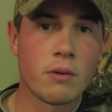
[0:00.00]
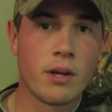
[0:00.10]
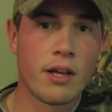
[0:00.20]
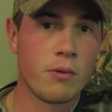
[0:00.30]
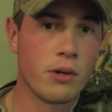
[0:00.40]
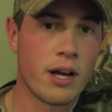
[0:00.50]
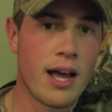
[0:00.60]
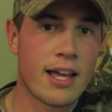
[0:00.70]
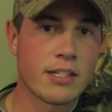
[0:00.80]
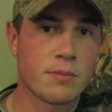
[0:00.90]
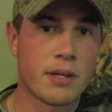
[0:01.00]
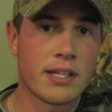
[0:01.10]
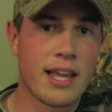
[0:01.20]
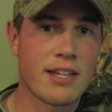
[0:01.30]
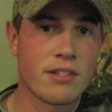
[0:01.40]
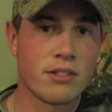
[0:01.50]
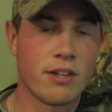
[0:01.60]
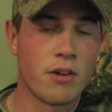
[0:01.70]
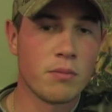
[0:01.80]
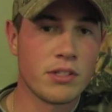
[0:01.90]
We had real high expectations of
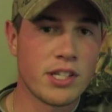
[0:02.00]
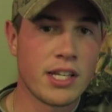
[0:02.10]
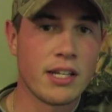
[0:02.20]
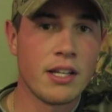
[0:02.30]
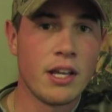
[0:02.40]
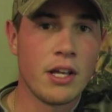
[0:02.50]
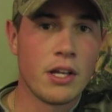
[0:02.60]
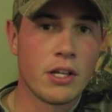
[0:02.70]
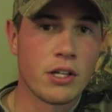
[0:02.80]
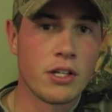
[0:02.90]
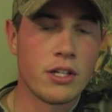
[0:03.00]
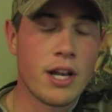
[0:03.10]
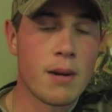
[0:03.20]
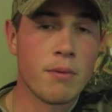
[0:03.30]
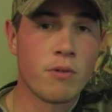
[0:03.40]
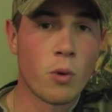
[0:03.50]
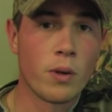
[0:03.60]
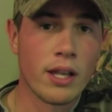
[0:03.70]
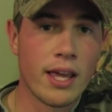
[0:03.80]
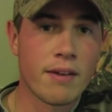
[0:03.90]
hoping of seeing a good deer before
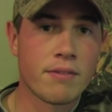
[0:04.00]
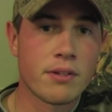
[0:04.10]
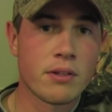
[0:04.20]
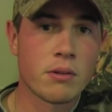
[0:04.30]
we left.